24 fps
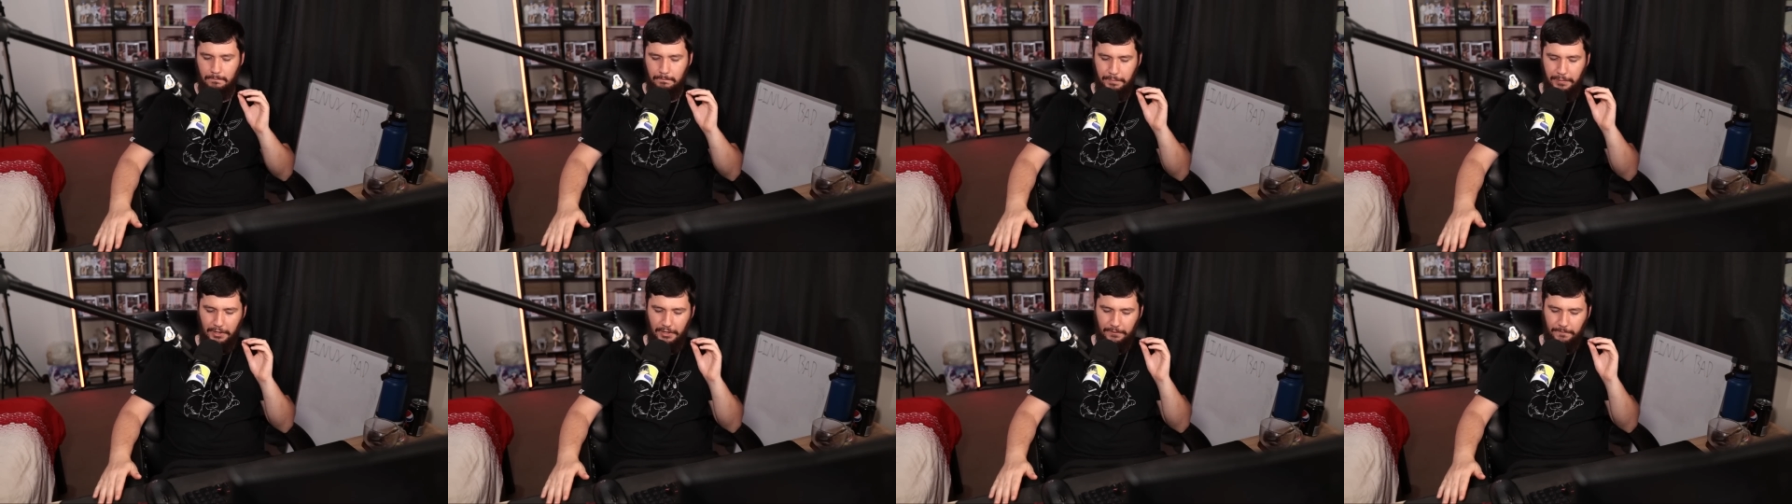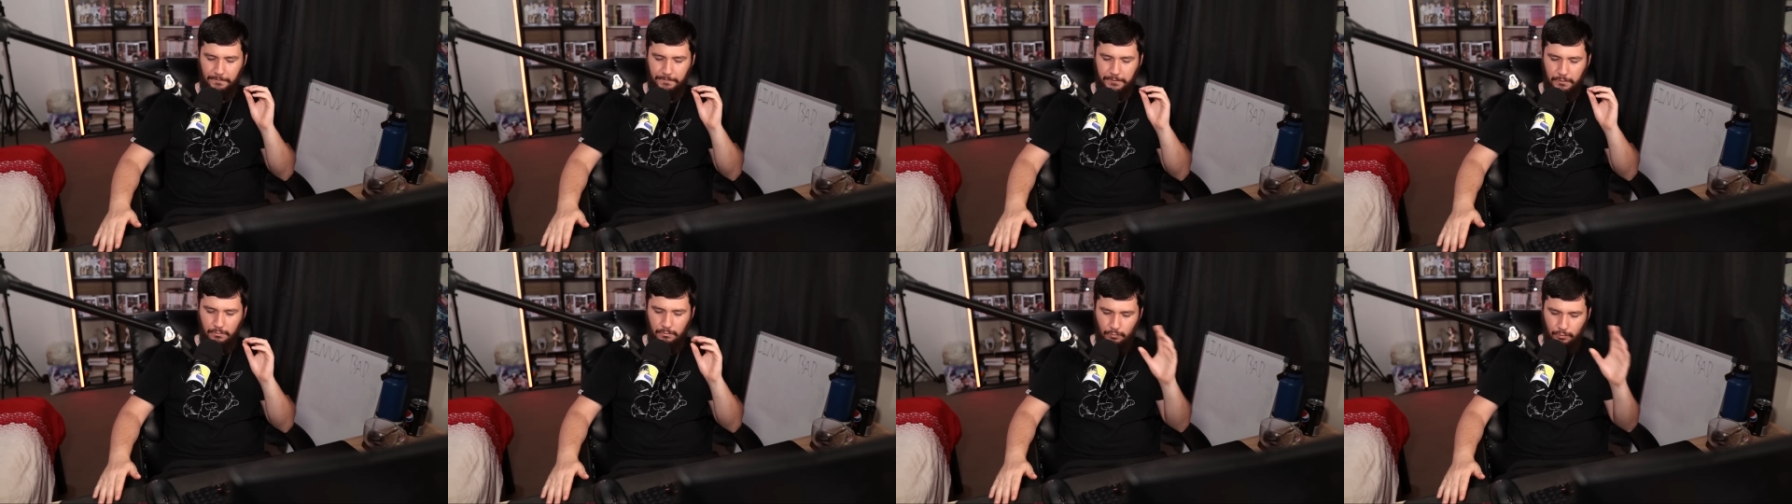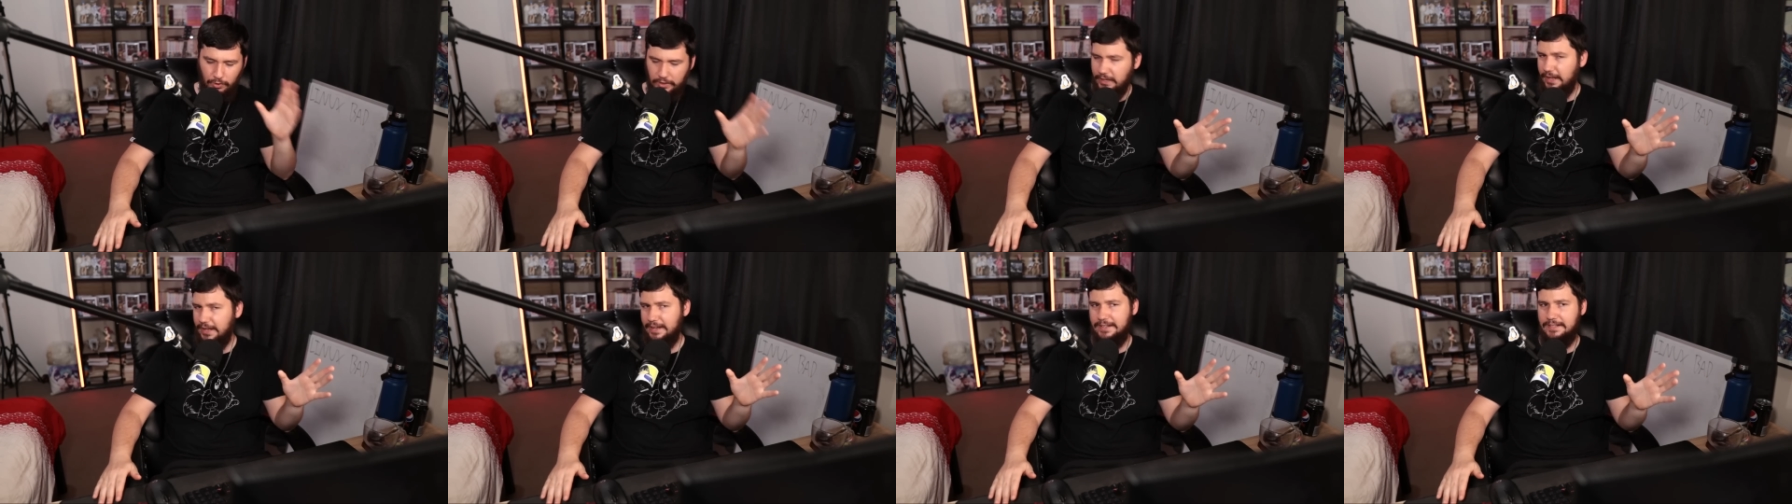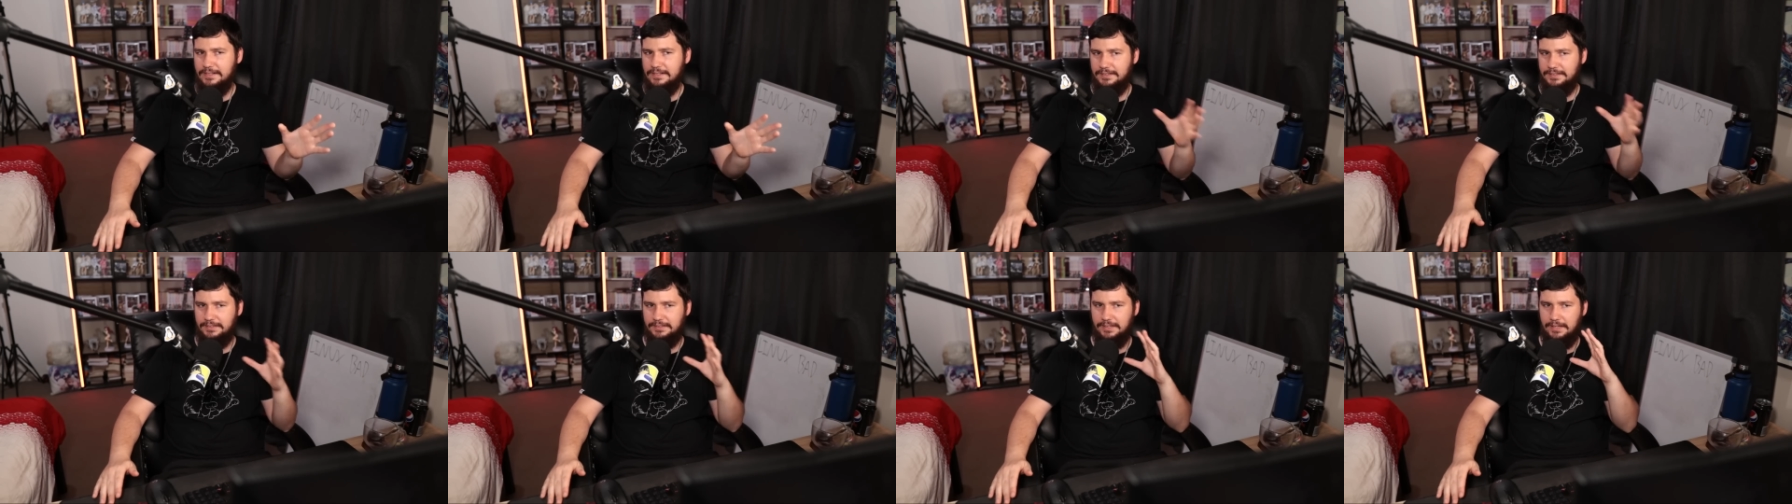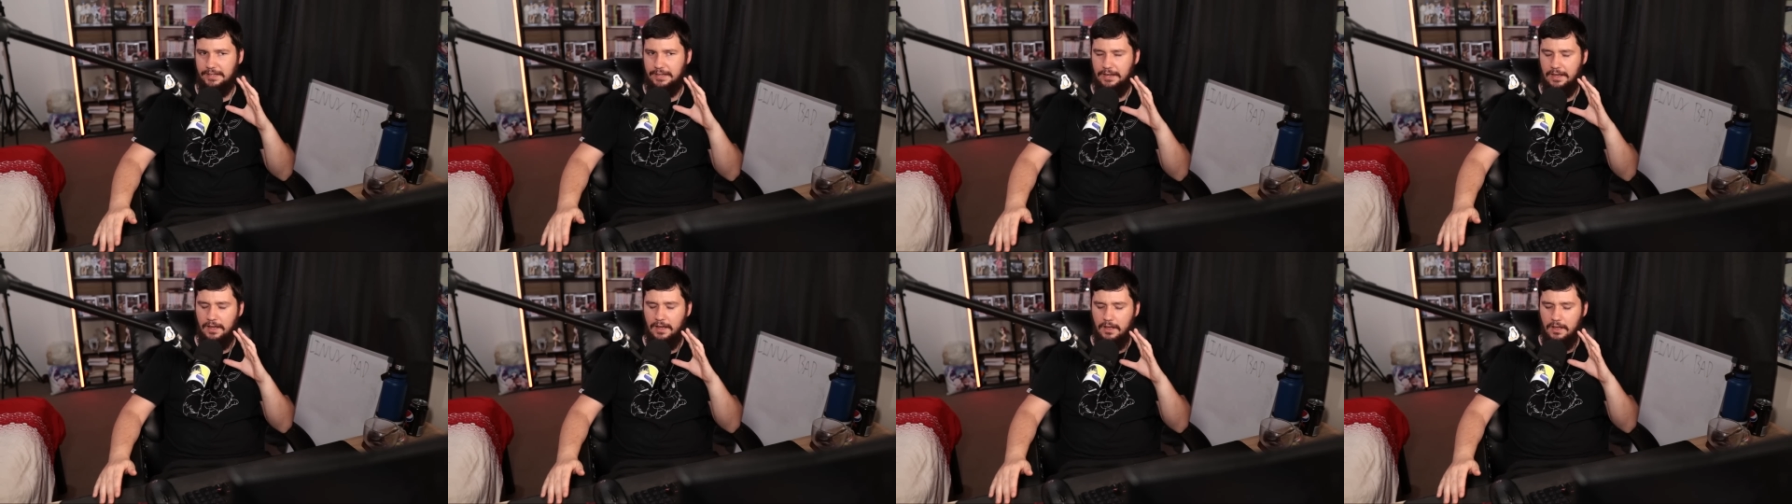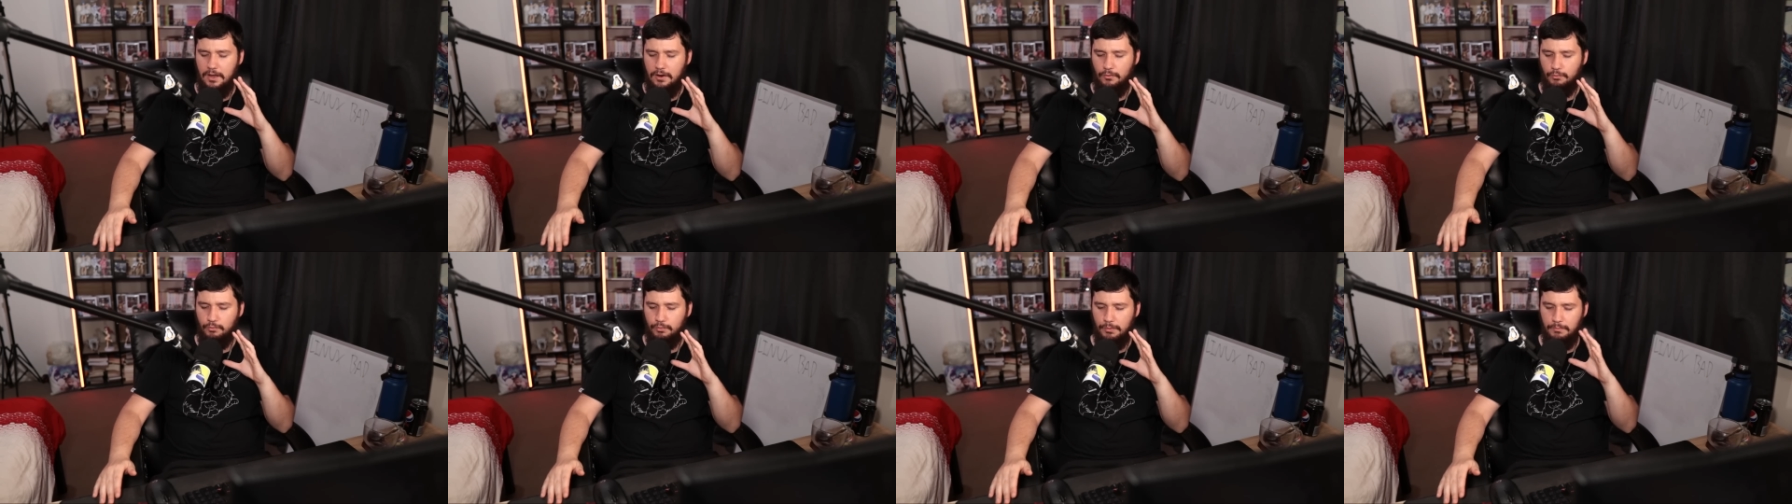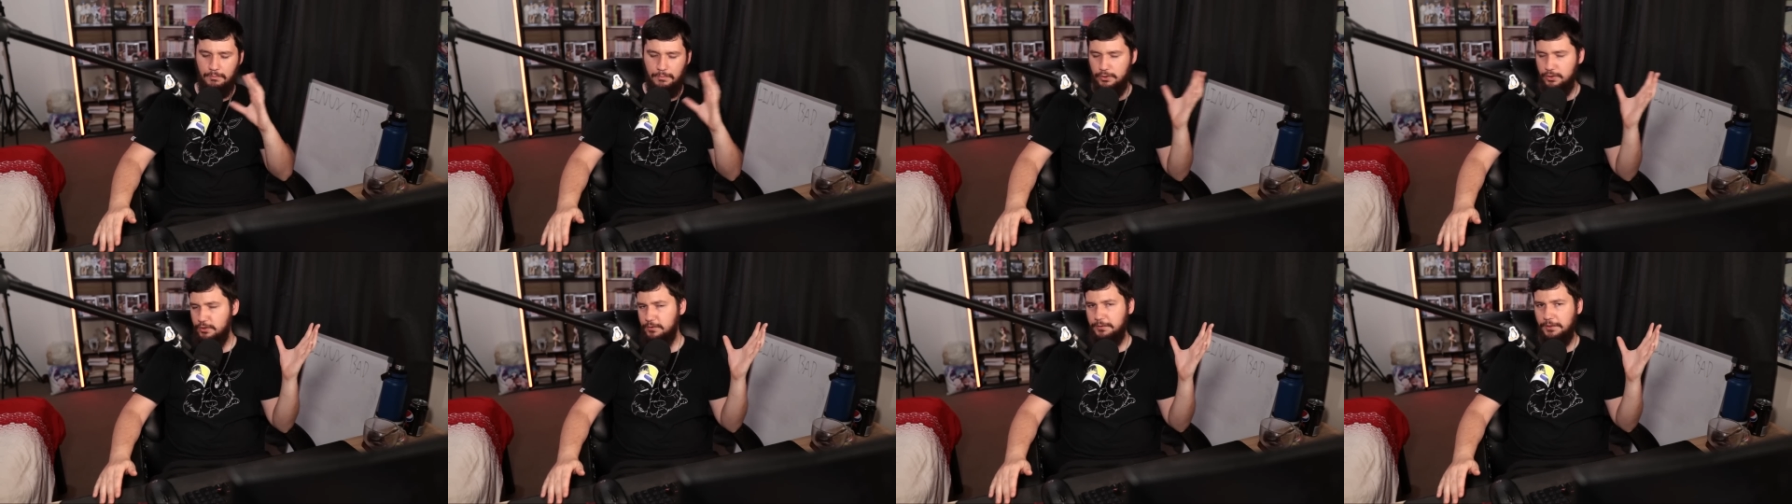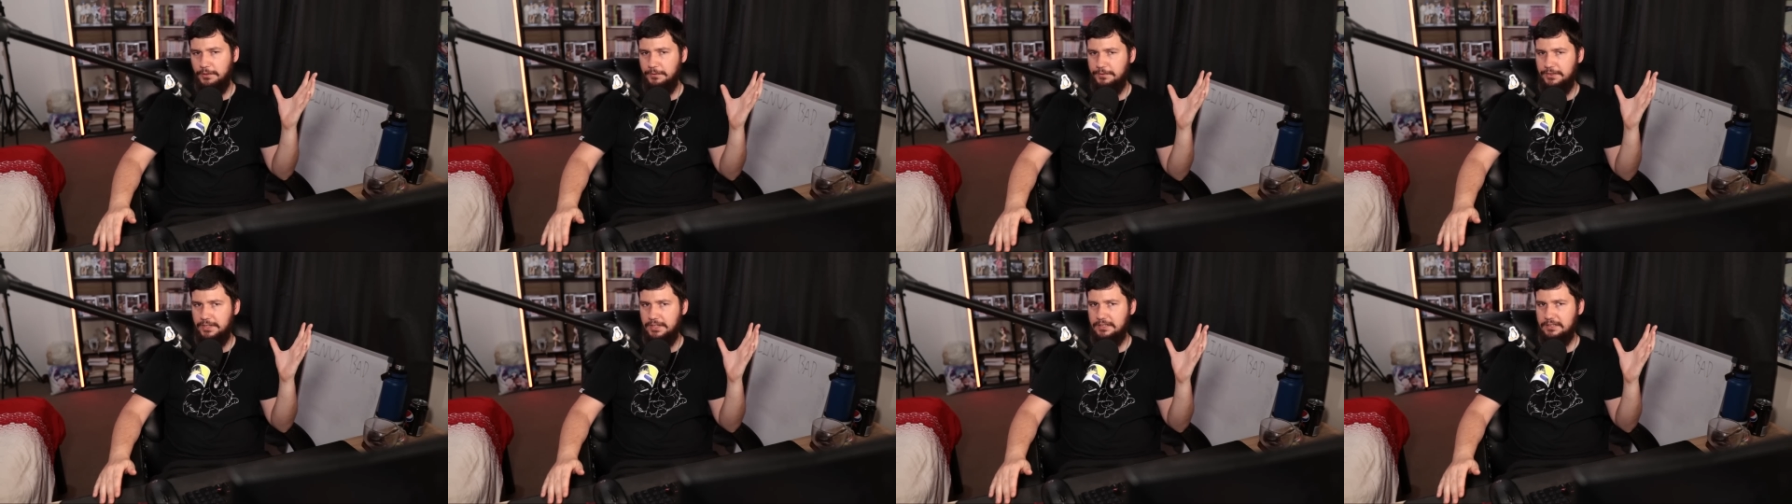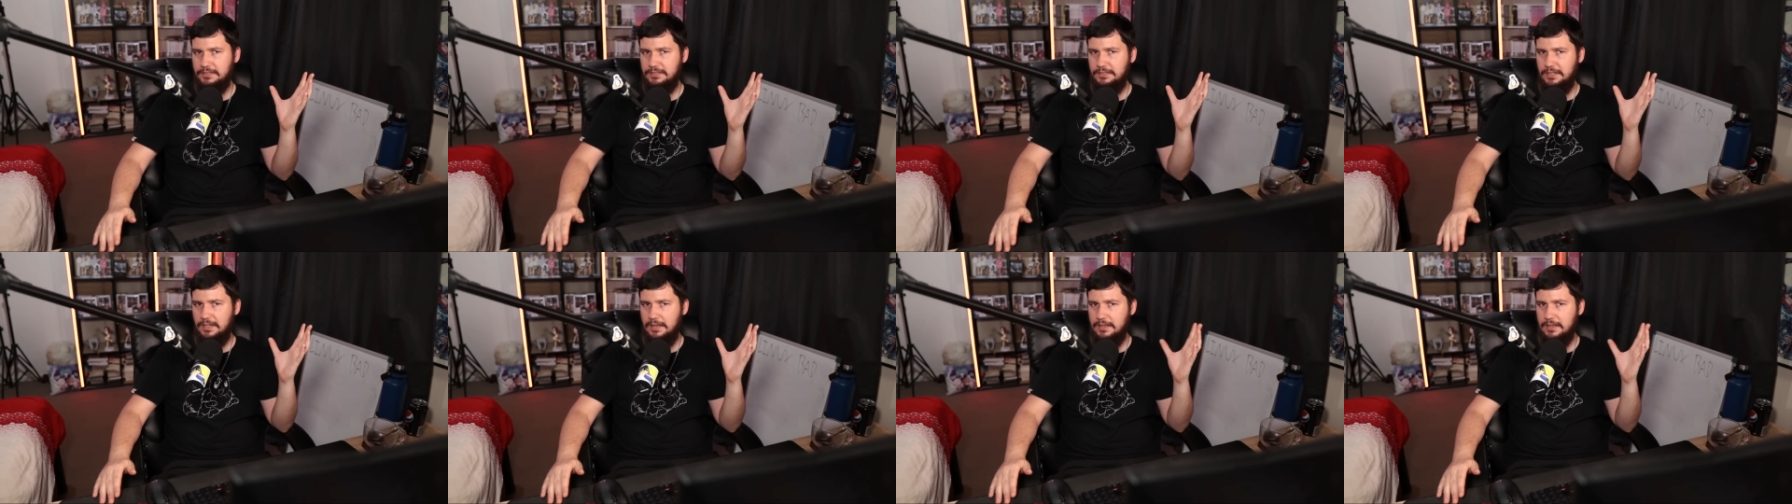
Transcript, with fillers: But from what I can see, removal of this